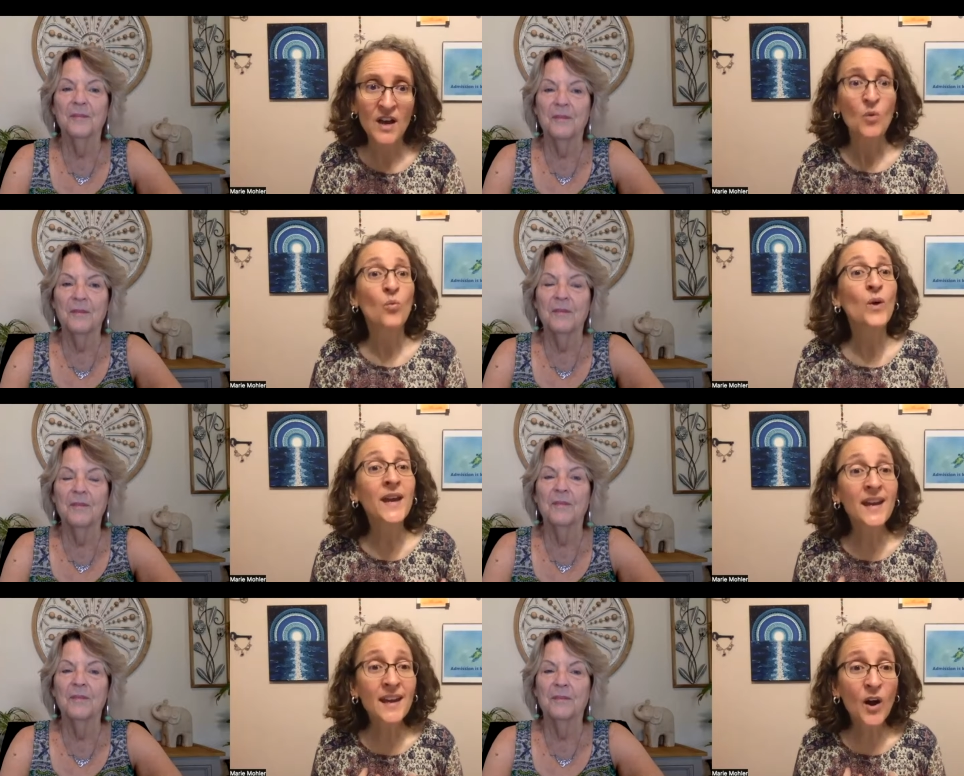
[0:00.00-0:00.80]

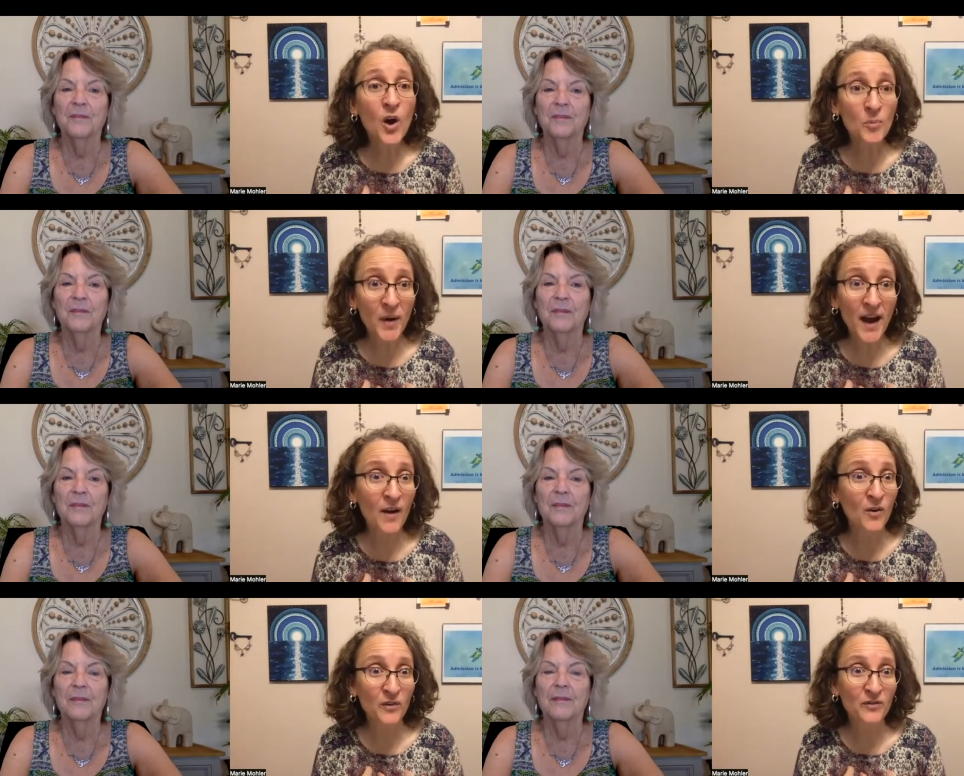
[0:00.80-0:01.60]
Speaker 1: we are
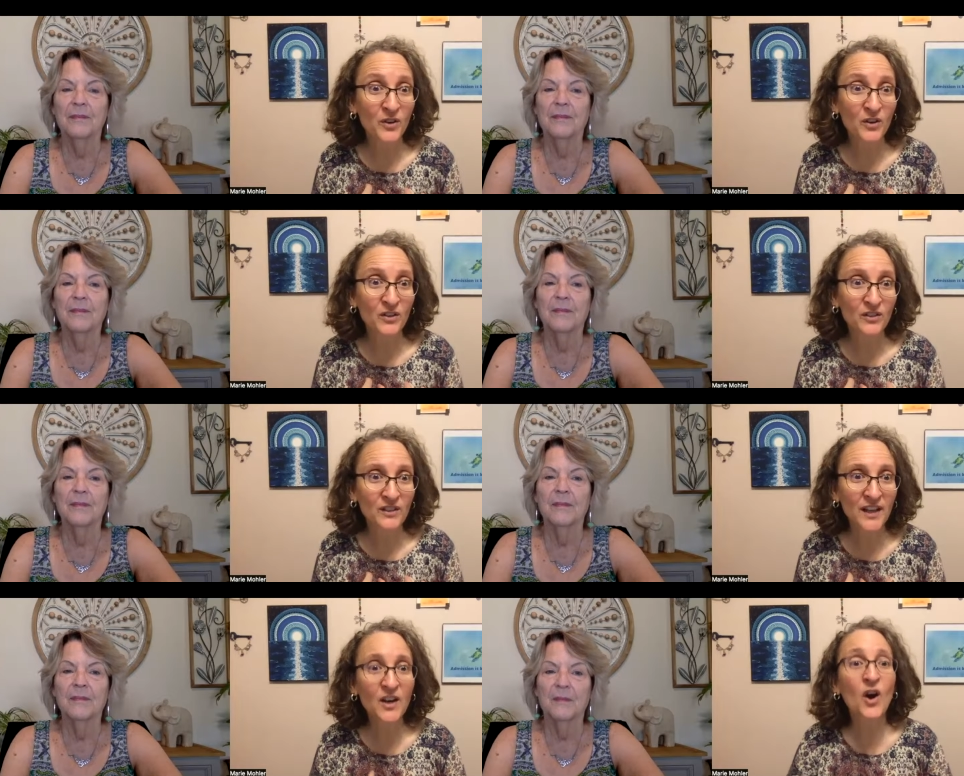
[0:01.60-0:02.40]
powerful
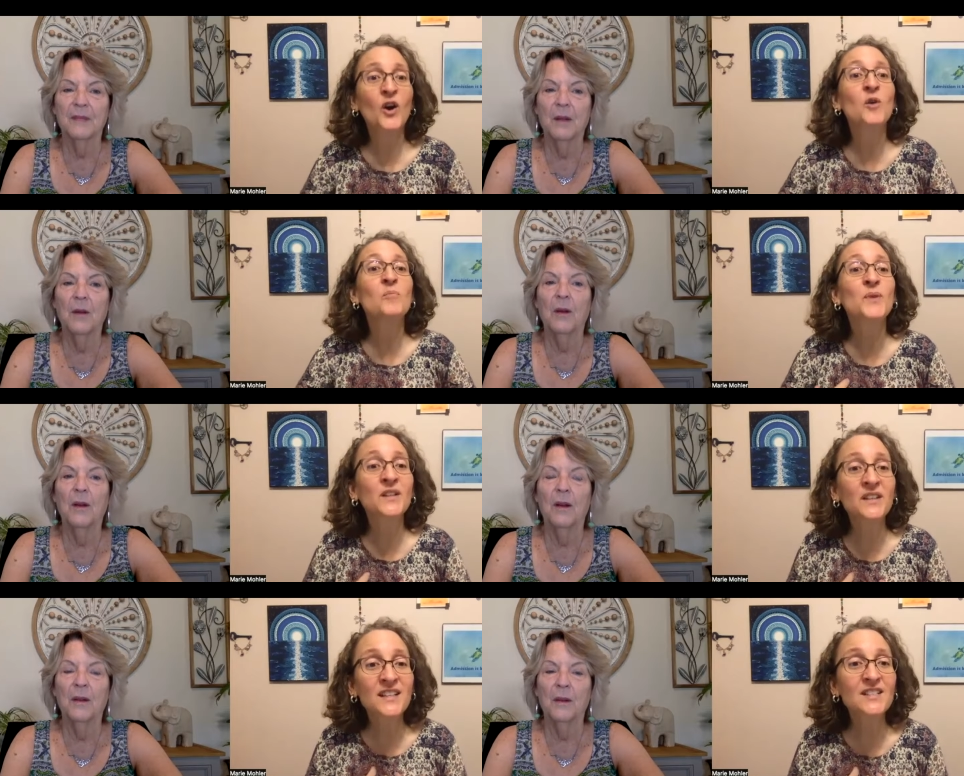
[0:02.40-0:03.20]
like our
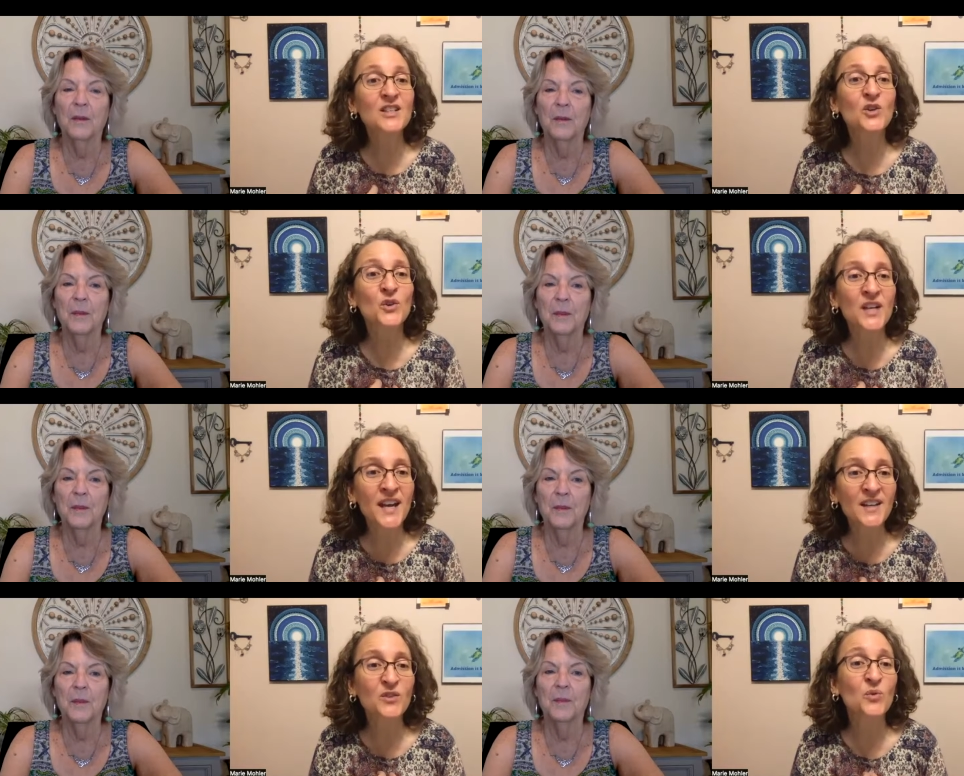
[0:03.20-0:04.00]
ability to
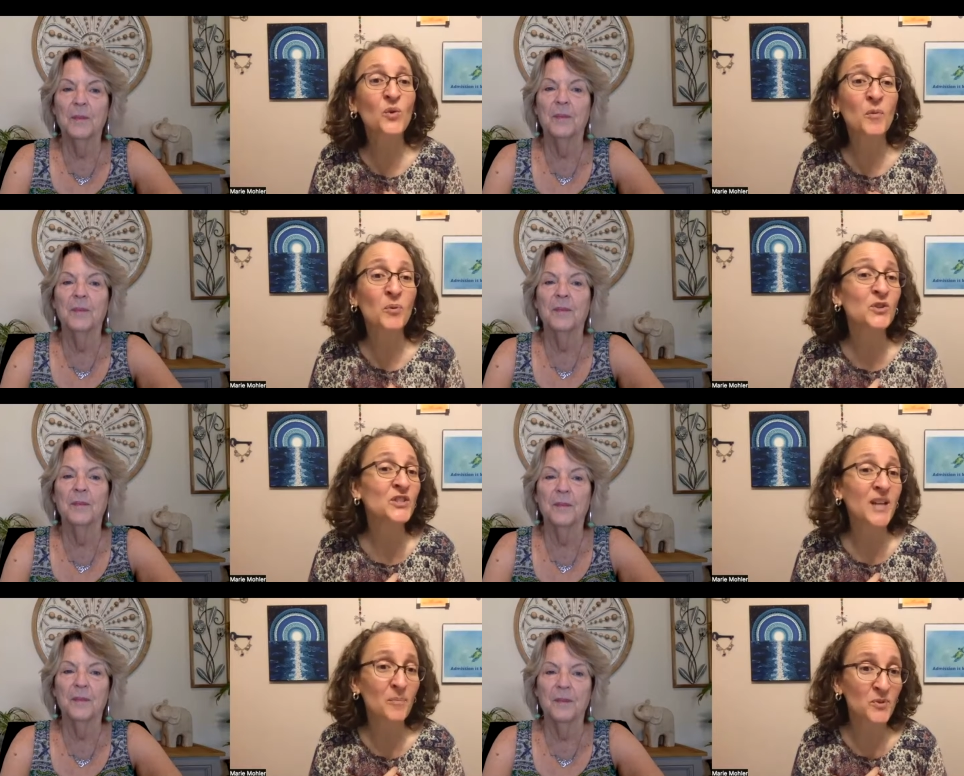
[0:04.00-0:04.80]
create through our
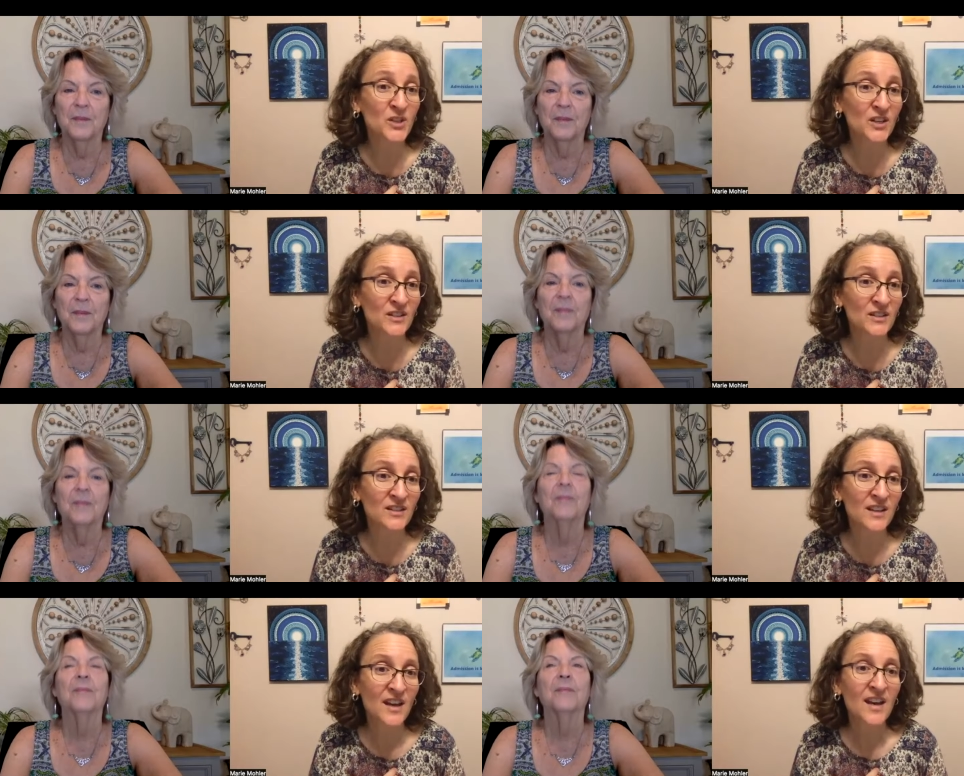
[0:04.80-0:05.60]

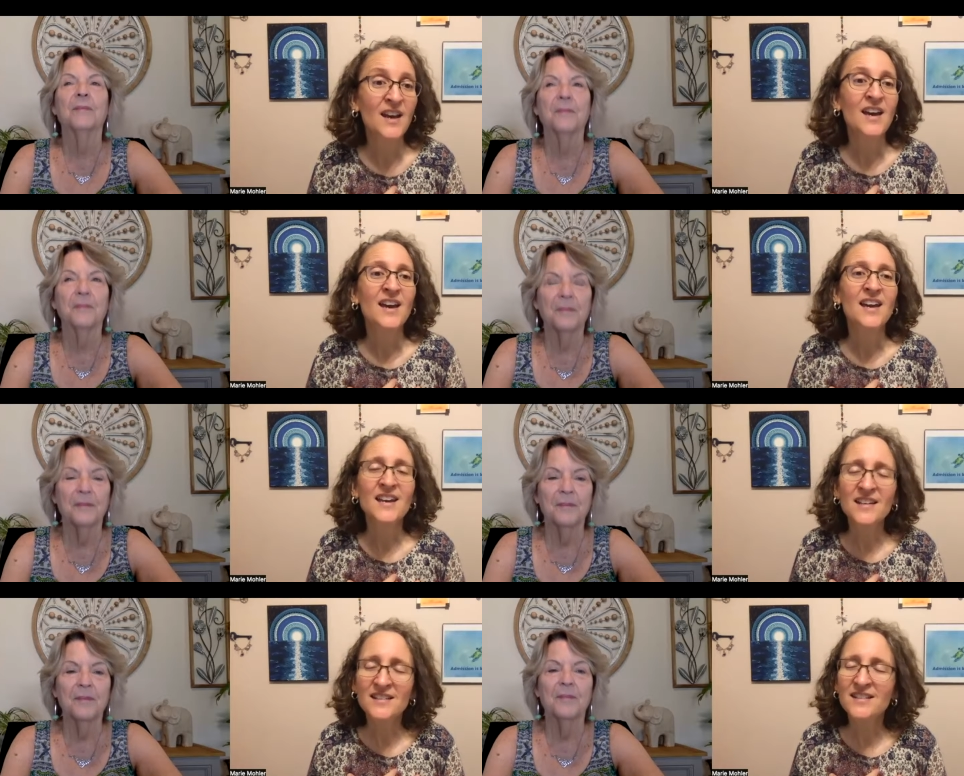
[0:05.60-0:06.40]
perceptions
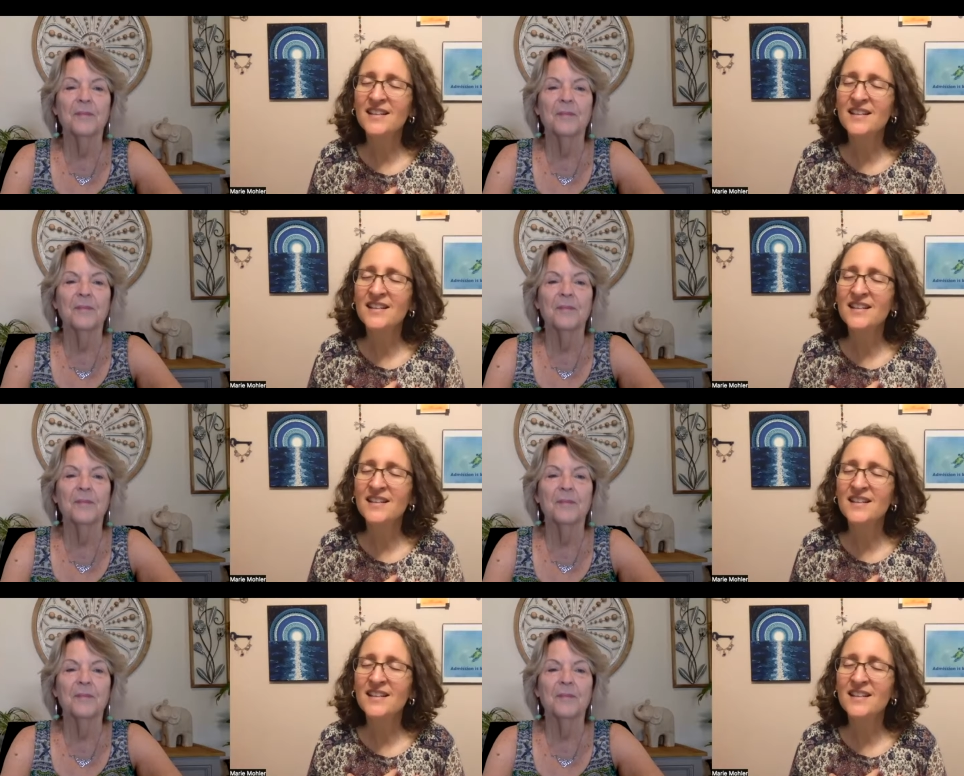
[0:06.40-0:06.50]
is